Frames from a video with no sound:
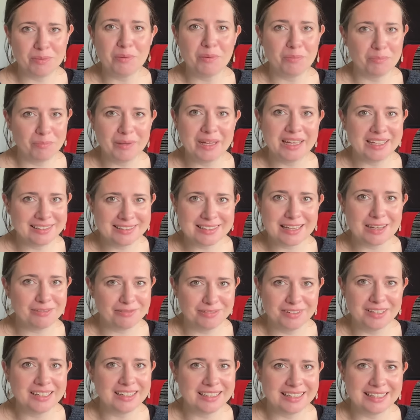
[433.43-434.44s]
Mine
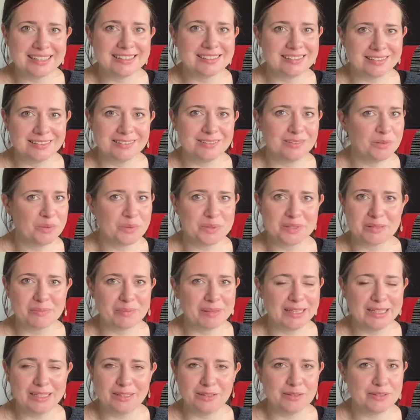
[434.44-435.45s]
definitely is always a
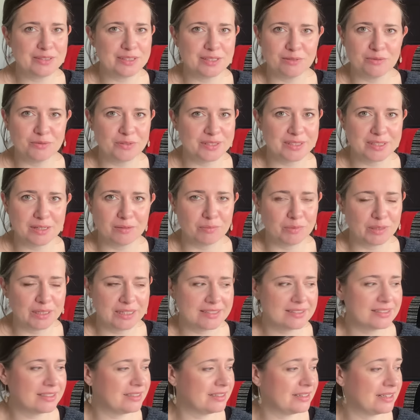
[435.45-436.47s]
bit looser for some reason,